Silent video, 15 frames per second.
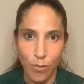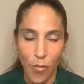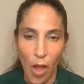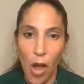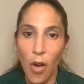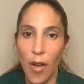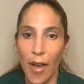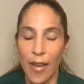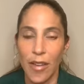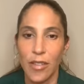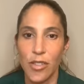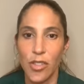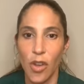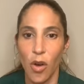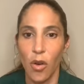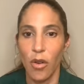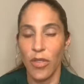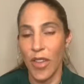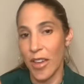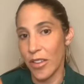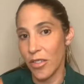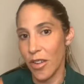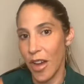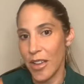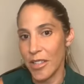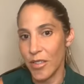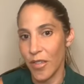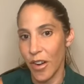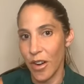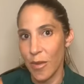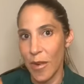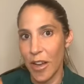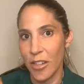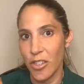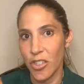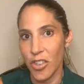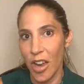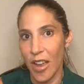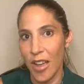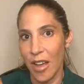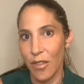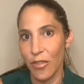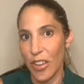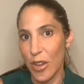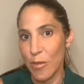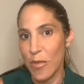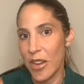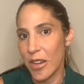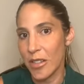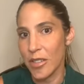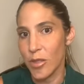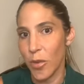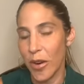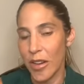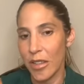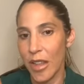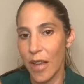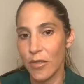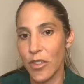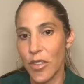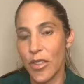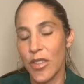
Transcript: Okay, so thank you guys very much. I have like 1 minute and 20 left.